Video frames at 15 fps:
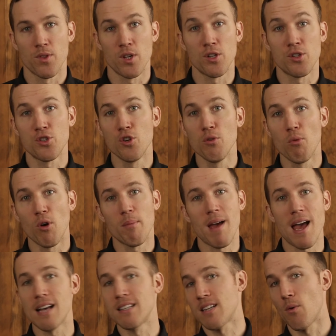There's two more
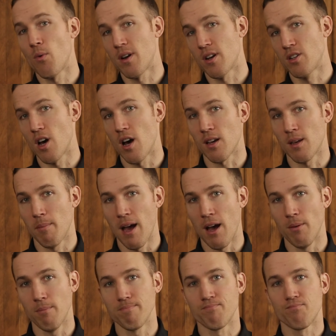bags I want to talk
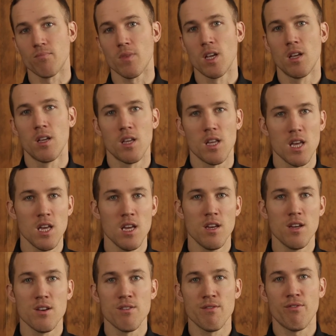about.
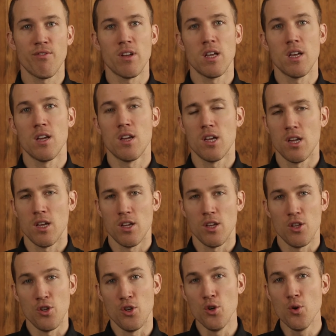If
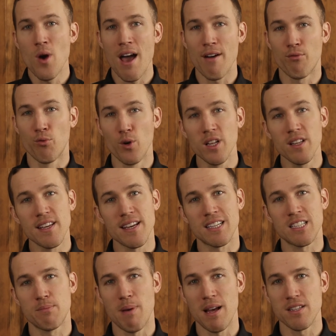you have really
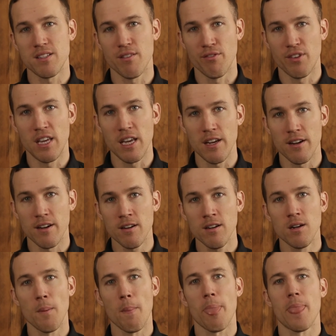expensive
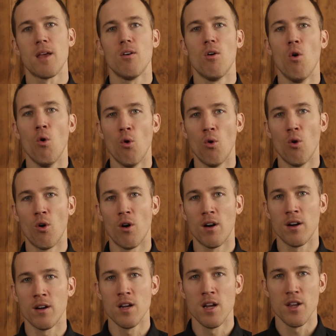gear
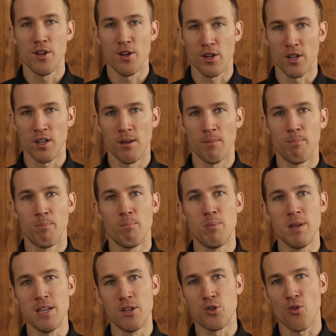or you're gonna
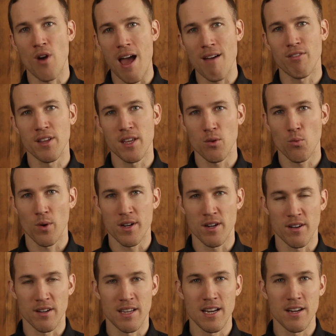be traveling where
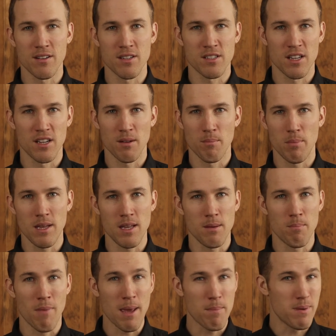your gear is gonna
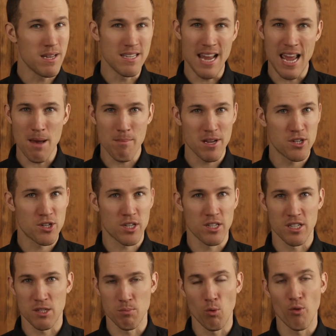be, might be damaged
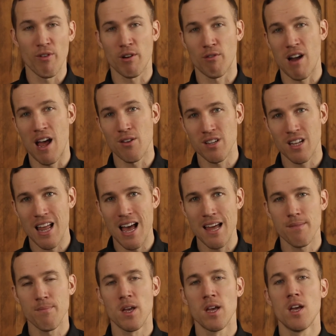because it's moving around a
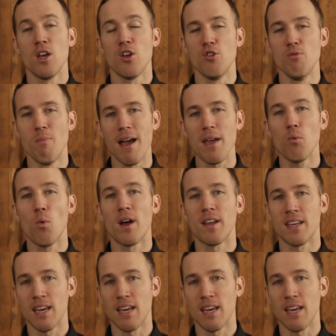lot, you might wanna